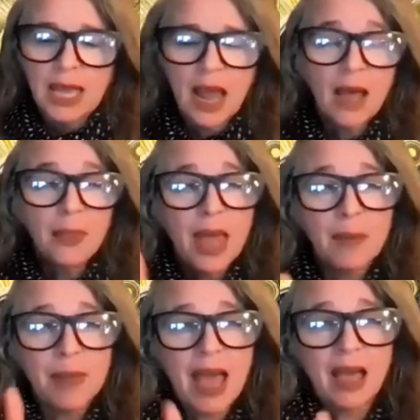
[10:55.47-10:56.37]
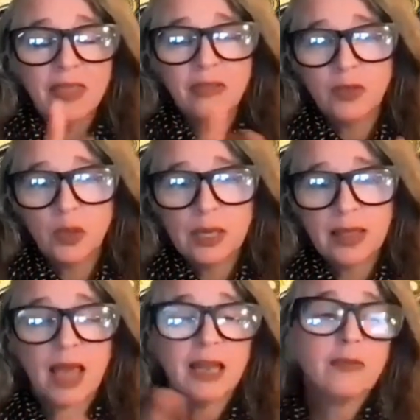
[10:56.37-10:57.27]
And on that path of
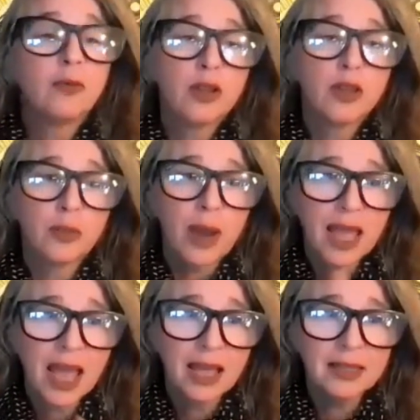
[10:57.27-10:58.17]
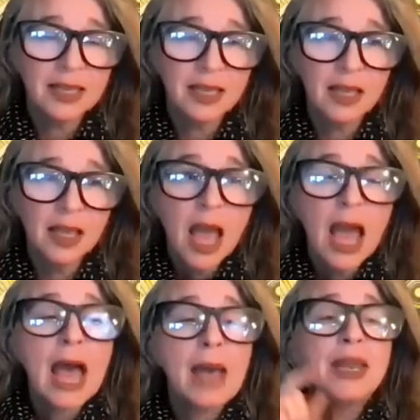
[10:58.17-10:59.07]
doing that, if we're threat casting,
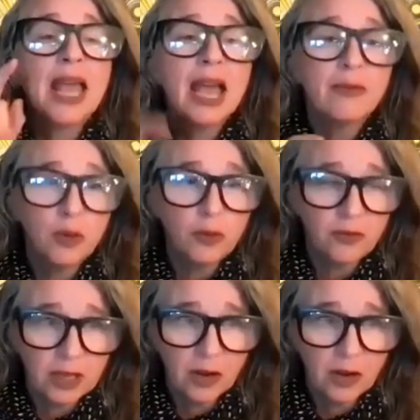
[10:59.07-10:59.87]
I'm going to have you